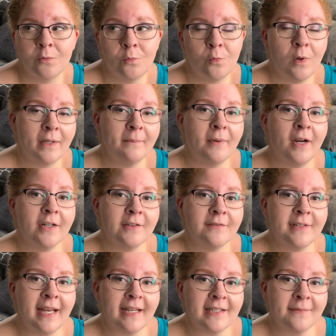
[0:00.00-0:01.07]
one part of
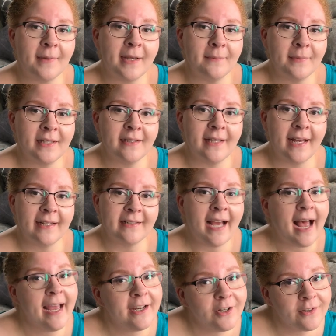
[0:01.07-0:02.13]
text might be aligned
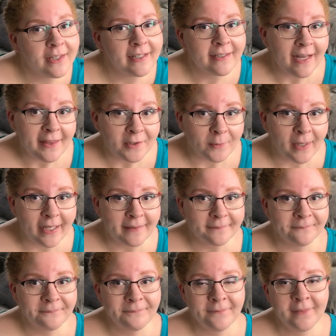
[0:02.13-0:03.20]
higher than another one.
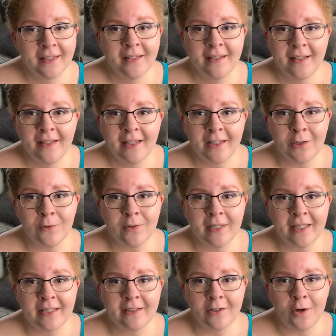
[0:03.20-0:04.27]
You can